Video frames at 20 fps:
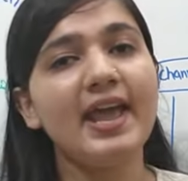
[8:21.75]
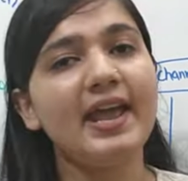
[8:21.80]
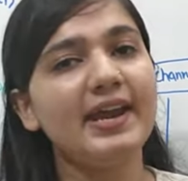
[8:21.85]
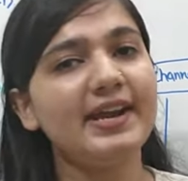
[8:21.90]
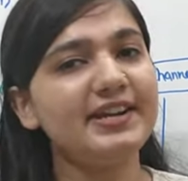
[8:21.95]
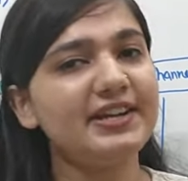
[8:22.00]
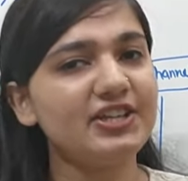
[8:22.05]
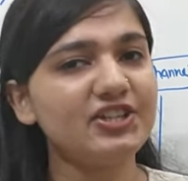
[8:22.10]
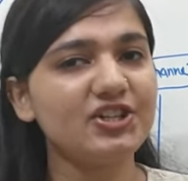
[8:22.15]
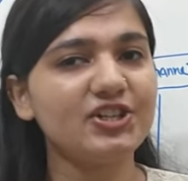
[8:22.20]

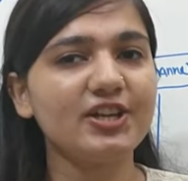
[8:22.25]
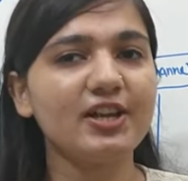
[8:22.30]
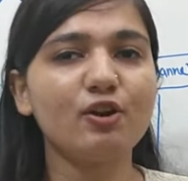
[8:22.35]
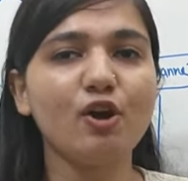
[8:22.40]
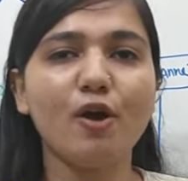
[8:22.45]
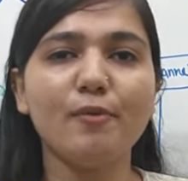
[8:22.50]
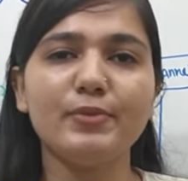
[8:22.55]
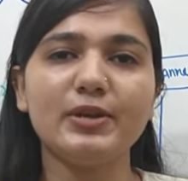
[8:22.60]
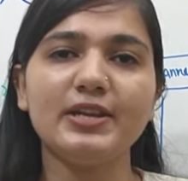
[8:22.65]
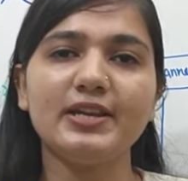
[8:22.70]
in digital
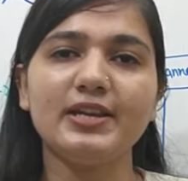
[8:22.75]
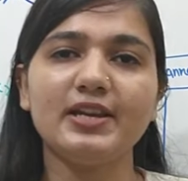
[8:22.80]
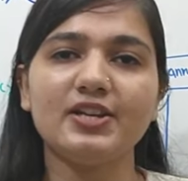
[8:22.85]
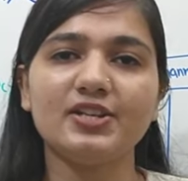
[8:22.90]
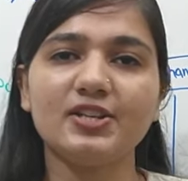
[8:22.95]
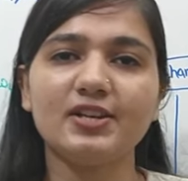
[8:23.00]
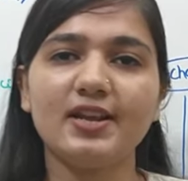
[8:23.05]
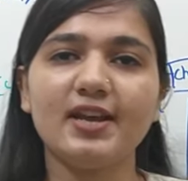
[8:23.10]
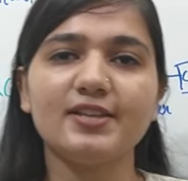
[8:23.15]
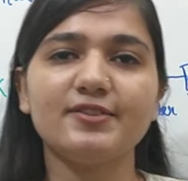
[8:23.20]

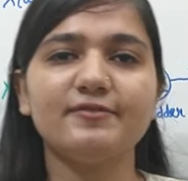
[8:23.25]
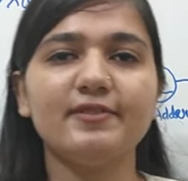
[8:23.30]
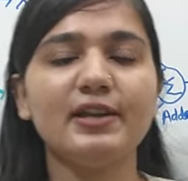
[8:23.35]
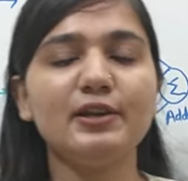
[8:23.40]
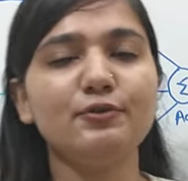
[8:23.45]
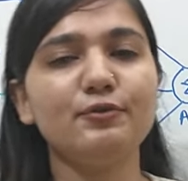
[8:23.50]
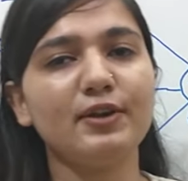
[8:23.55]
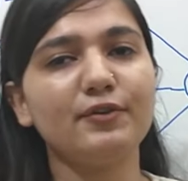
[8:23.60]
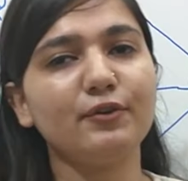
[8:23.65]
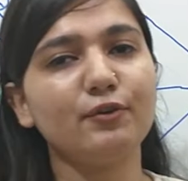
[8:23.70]
communication as
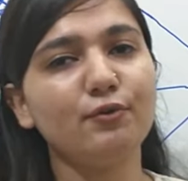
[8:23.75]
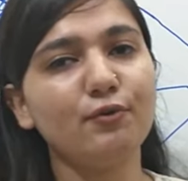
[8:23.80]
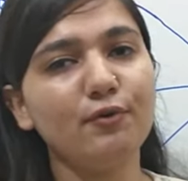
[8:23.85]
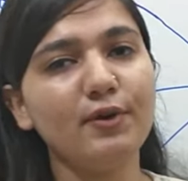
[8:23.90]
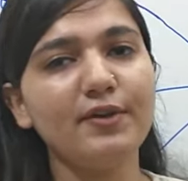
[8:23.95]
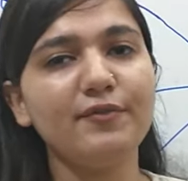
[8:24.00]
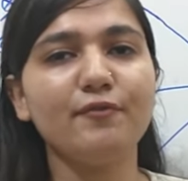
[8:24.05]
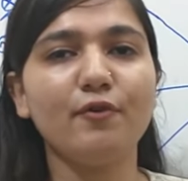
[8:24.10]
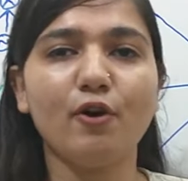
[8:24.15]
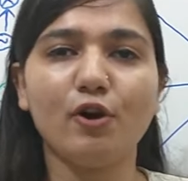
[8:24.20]
well. You can
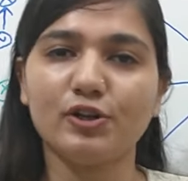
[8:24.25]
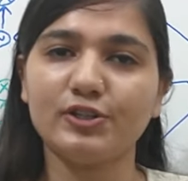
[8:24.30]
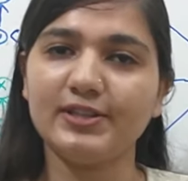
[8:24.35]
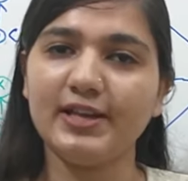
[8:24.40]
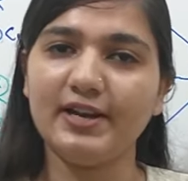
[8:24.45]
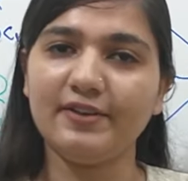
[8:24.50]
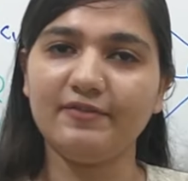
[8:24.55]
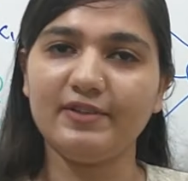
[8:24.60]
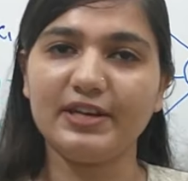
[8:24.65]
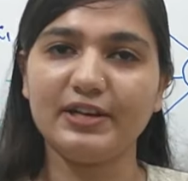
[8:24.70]
go and watch
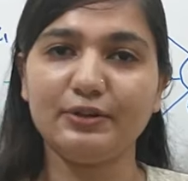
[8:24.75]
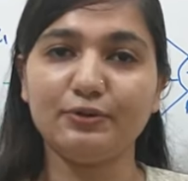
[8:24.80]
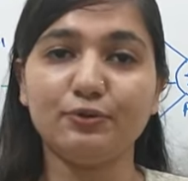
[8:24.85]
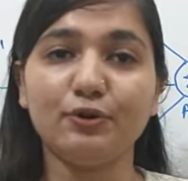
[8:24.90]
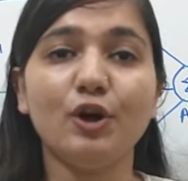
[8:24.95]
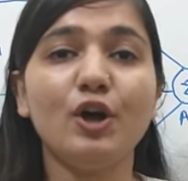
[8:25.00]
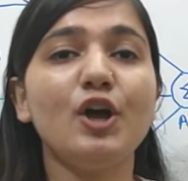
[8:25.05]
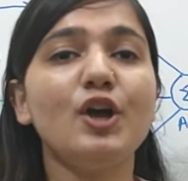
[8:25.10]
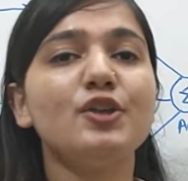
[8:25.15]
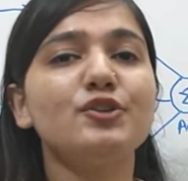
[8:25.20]
that video.